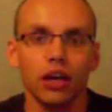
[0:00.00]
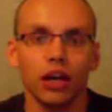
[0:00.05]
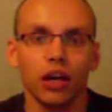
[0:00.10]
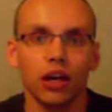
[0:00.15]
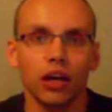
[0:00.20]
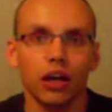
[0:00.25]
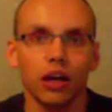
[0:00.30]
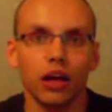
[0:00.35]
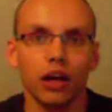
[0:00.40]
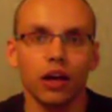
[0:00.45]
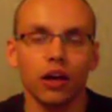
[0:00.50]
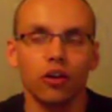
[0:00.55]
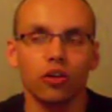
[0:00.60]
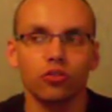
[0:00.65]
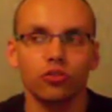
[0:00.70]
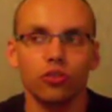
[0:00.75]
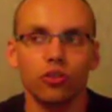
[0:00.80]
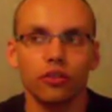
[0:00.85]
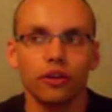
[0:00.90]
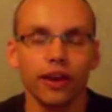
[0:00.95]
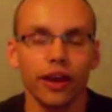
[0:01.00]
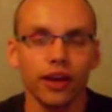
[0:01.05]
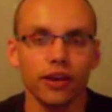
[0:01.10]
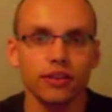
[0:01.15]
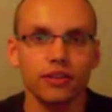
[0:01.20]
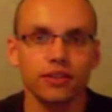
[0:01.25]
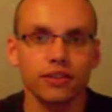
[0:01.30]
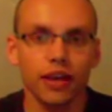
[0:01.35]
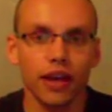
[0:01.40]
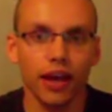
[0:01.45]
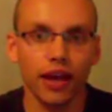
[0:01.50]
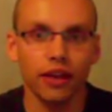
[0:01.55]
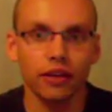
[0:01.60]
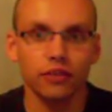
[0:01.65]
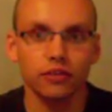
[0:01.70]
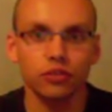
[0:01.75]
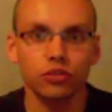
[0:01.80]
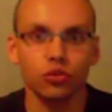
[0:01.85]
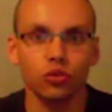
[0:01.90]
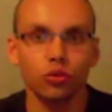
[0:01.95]
on your gains,
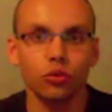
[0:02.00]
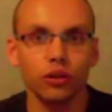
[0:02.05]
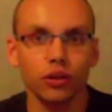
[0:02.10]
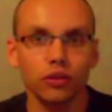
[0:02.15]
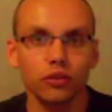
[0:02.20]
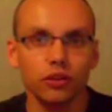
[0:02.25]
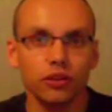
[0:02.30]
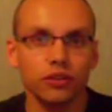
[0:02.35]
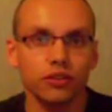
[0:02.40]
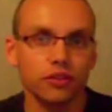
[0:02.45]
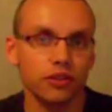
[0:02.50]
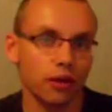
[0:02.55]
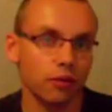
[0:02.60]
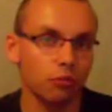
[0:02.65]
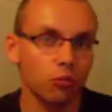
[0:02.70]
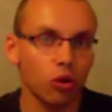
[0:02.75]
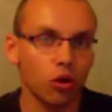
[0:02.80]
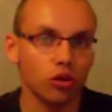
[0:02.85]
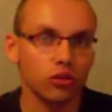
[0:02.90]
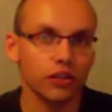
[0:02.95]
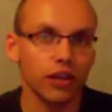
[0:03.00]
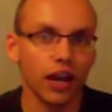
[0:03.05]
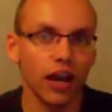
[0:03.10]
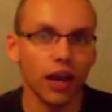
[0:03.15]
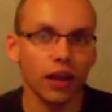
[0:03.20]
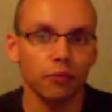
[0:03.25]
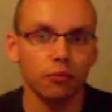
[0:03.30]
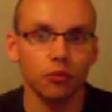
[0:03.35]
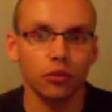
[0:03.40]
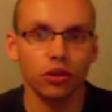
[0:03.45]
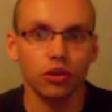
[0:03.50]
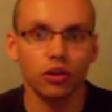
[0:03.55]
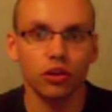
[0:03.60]
and you will need some more time